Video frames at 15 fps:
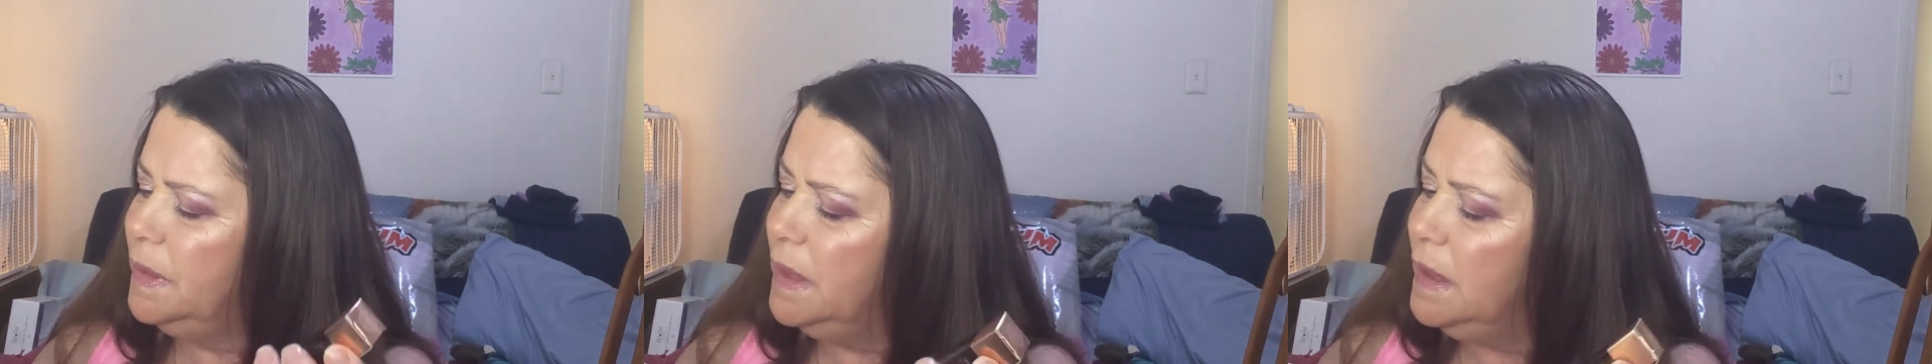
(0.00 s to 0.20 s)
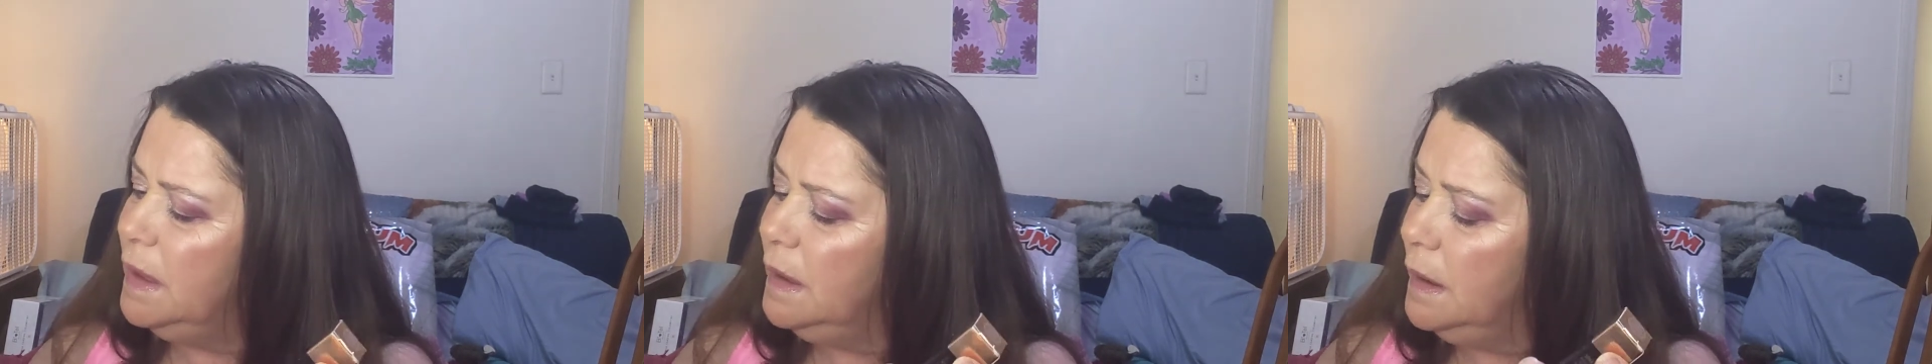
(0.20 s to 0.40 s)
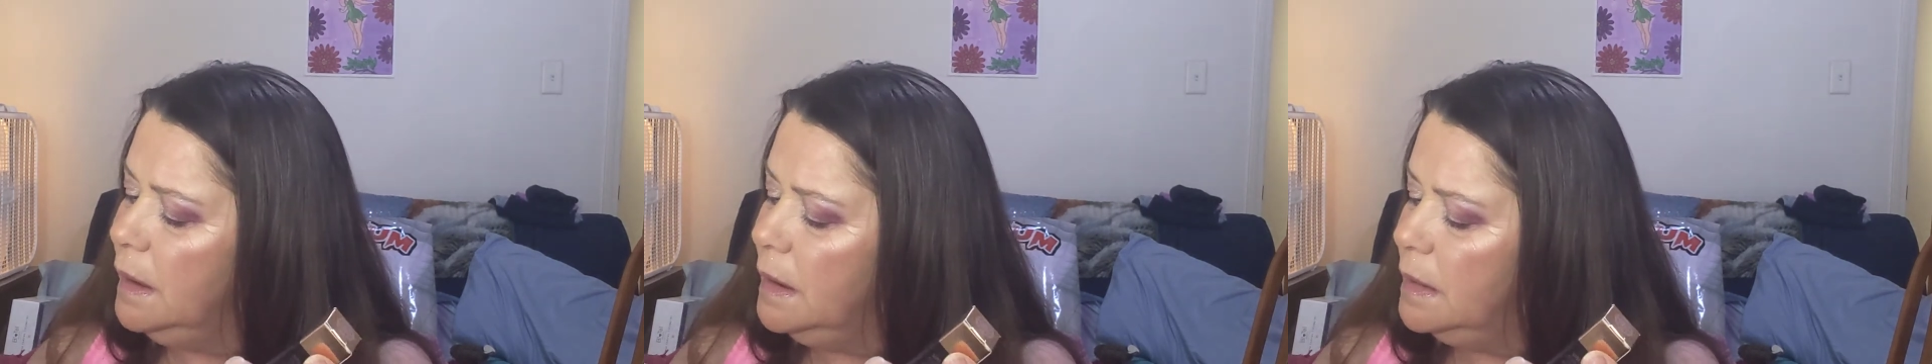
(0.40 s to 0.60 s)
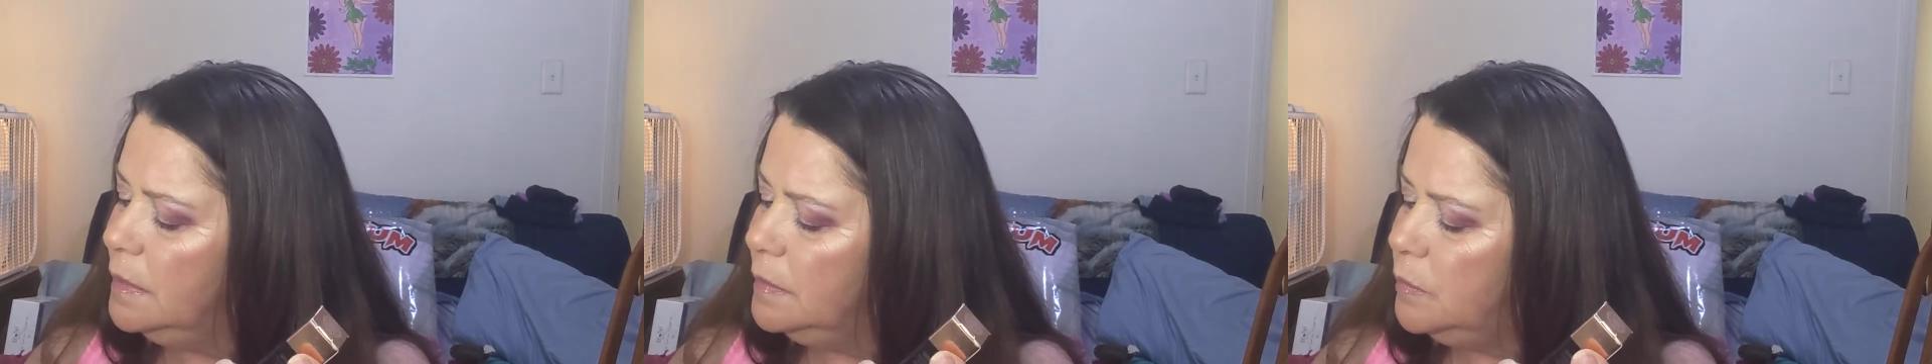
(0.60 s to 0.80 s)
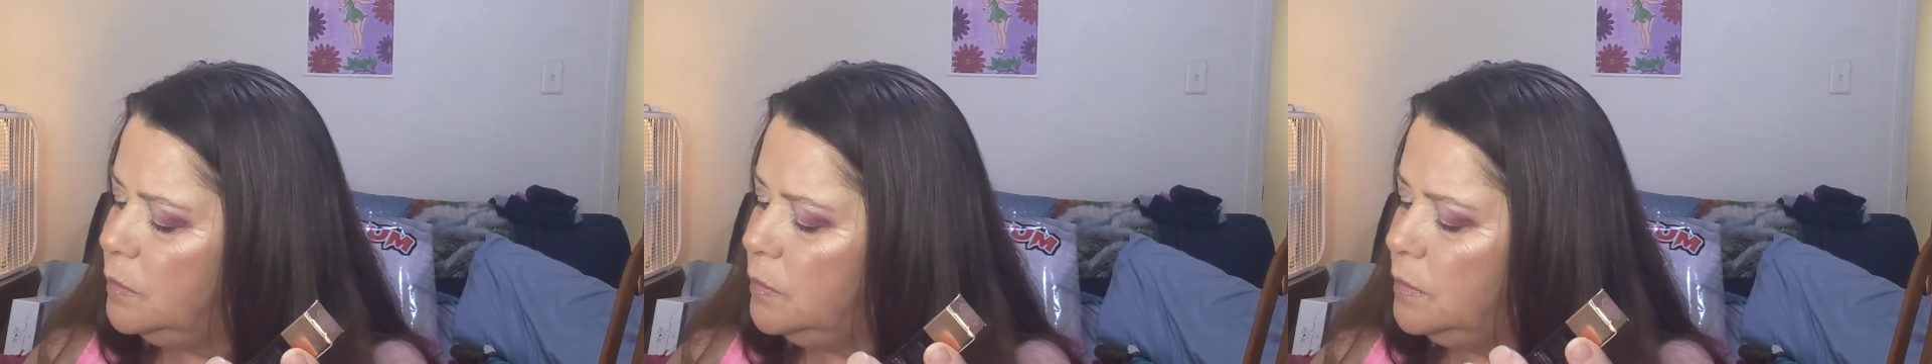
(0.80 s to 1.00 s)
still can't
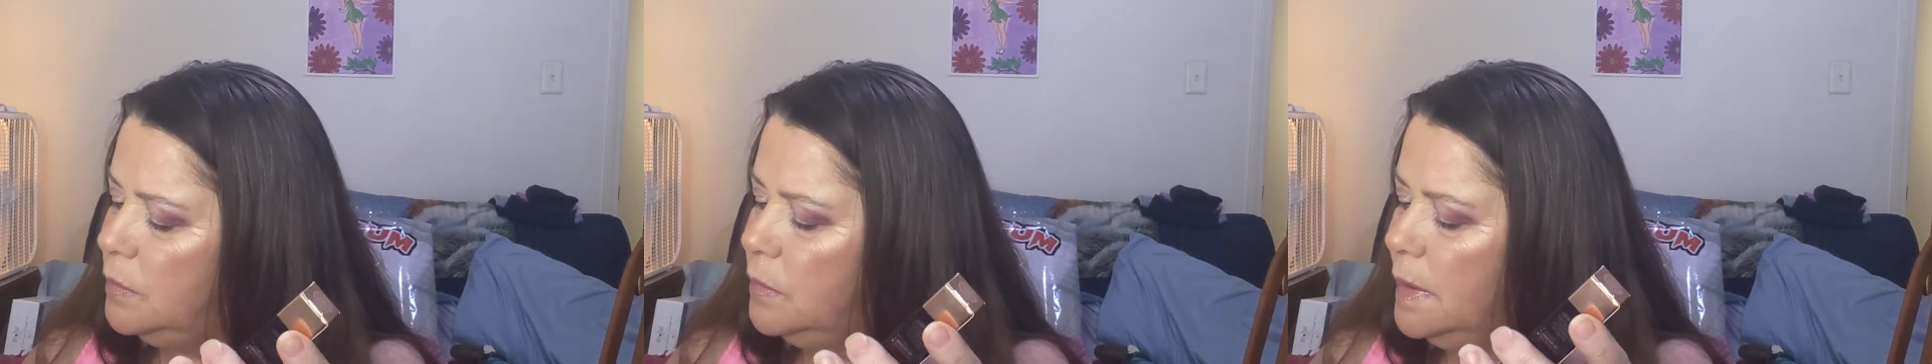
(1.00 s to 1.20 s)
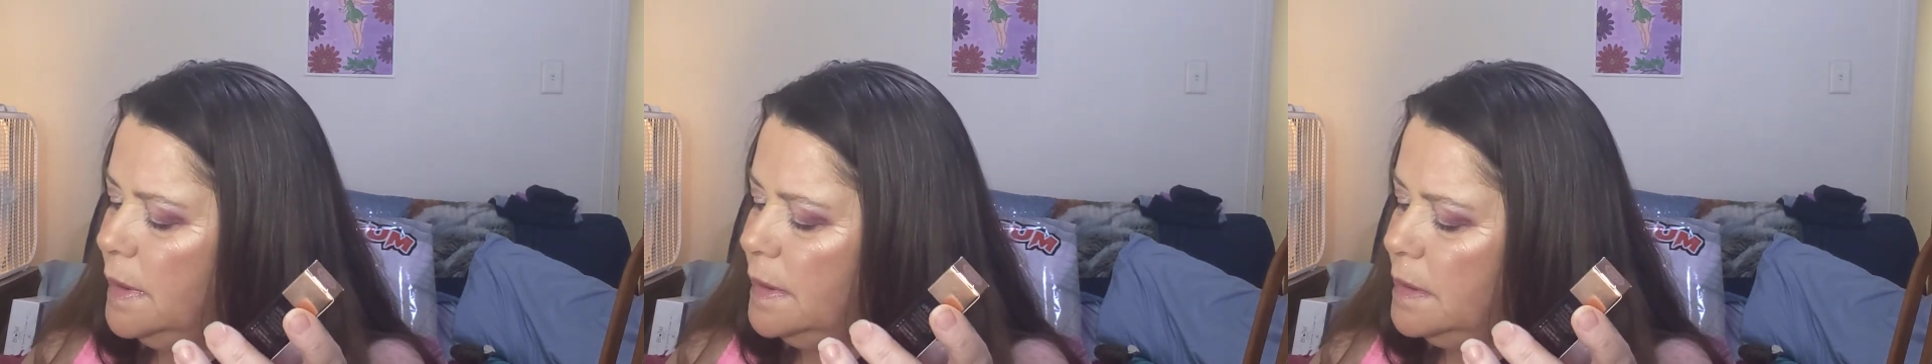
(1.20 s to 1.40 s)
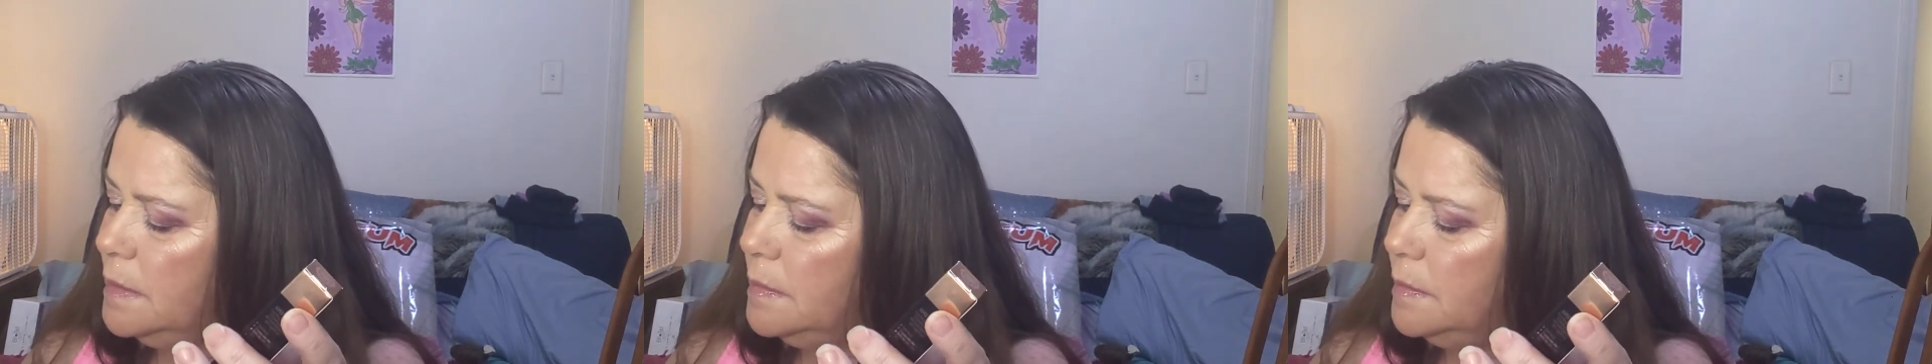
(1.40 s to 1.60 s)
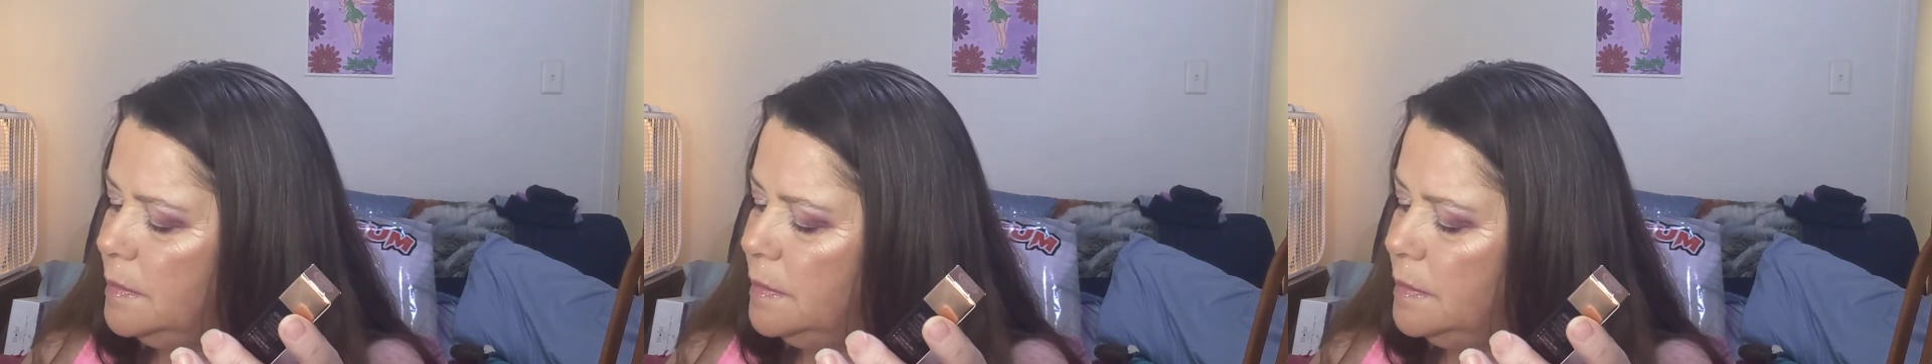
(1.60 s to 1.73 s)
talk. Well,